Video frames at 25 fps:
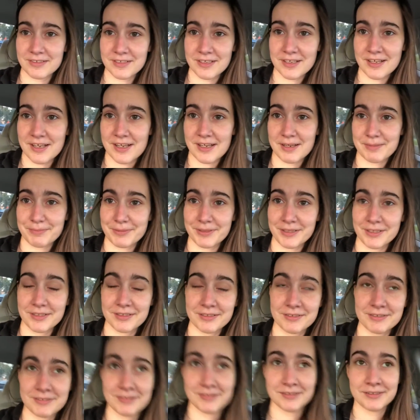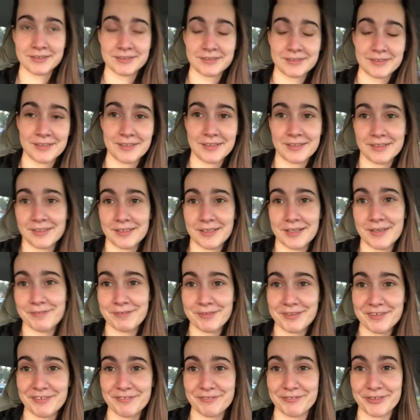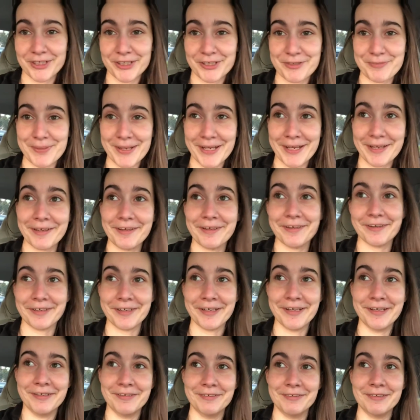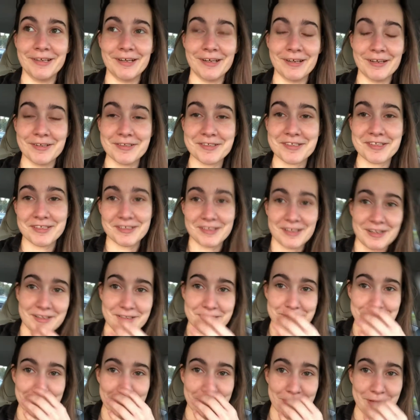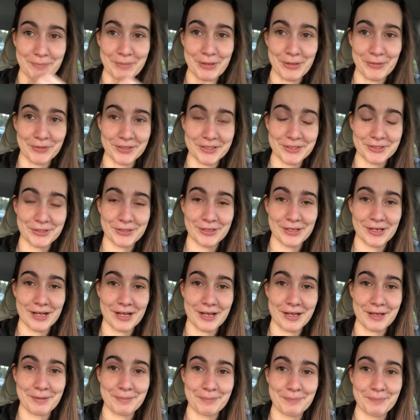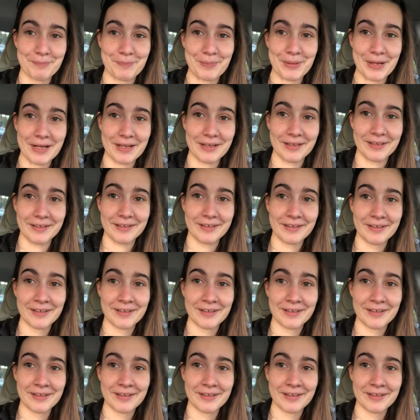happy. And I feel very bad, and honestly, Nala is making me want to cry, but